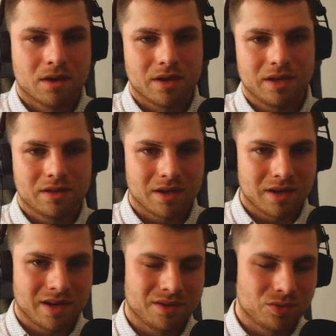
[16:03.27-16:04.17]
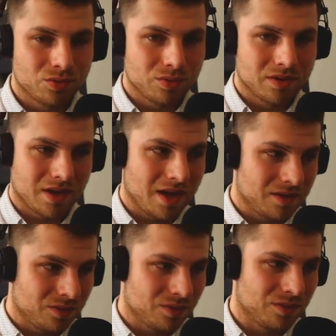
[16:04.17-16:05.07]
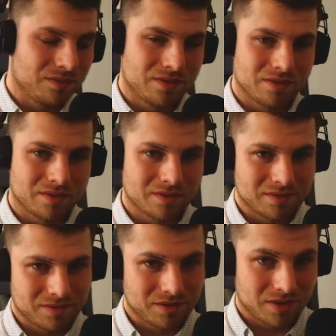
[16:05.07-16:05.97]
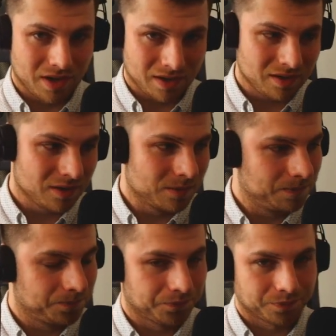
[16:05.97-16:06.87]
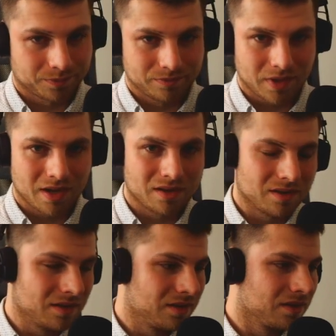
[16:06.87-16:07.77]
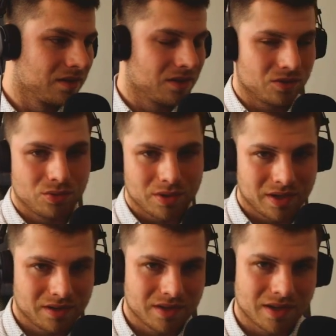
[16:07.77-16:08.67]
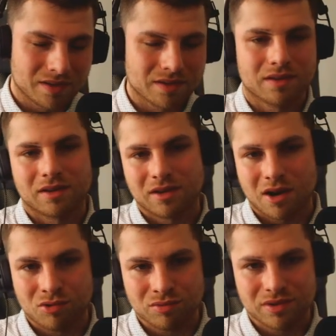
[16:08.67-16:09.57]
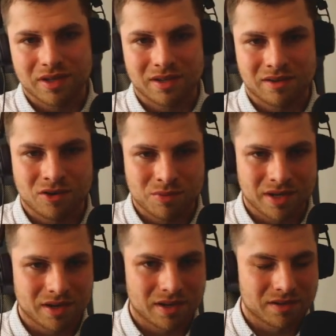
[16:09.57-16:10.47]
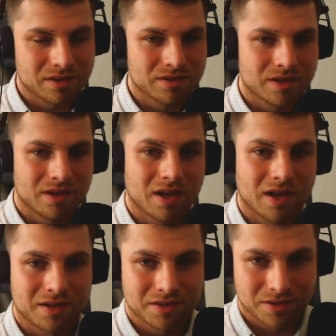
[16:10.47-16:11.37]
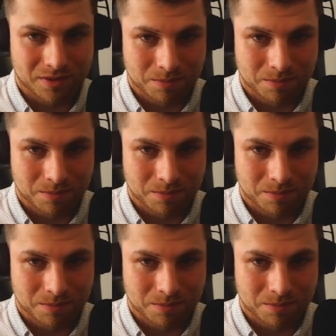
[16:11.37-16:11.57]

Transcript: iterate to the end of the string, and during that counting how many characters it has,